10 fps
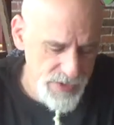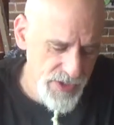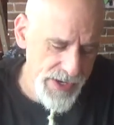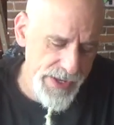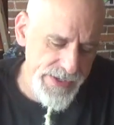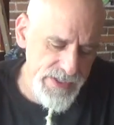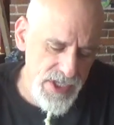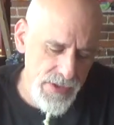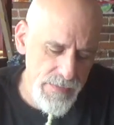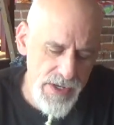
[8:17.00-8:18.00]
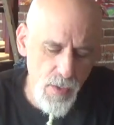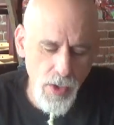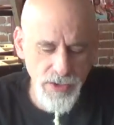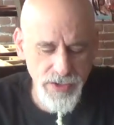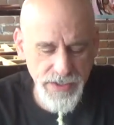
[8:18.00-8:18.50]
going to try today is the mini
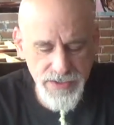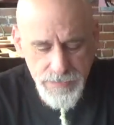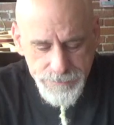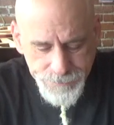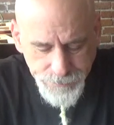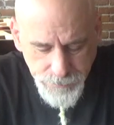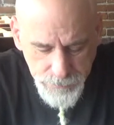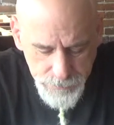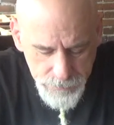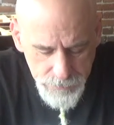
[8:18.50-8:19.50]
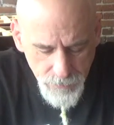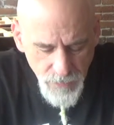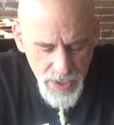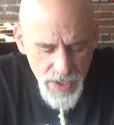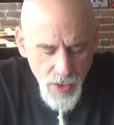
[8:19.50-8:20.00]
Wartrix.
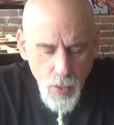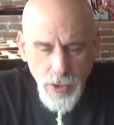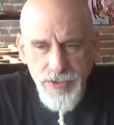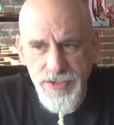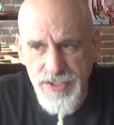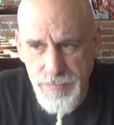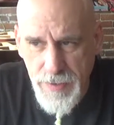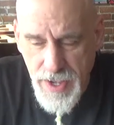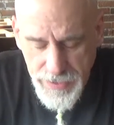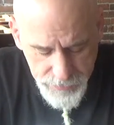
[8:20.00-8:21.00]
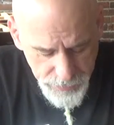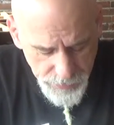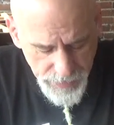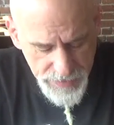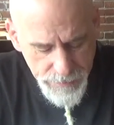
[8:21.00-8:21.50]
Wartrix is a pod
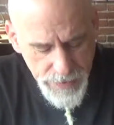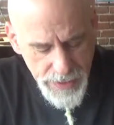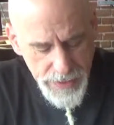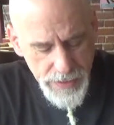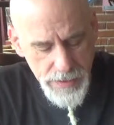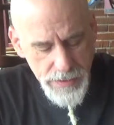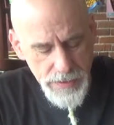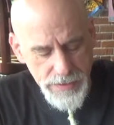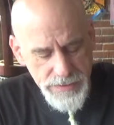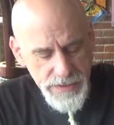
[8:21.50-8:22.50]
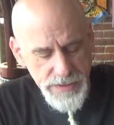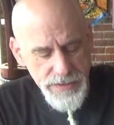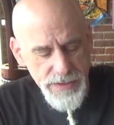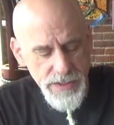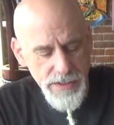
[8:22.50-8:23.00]
created by. Say
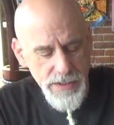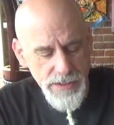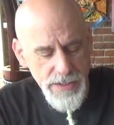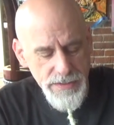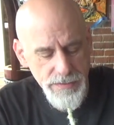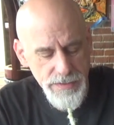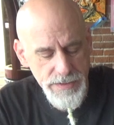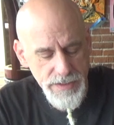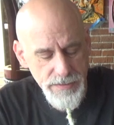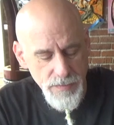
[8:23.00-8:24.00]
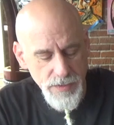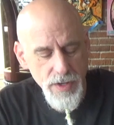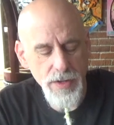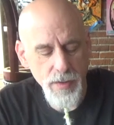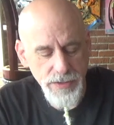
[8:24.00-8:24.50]
Jay, I can't see what this says.
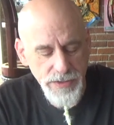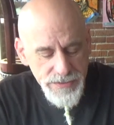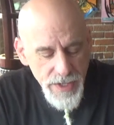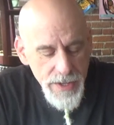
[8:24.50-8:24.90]
Oh no, Wartrix.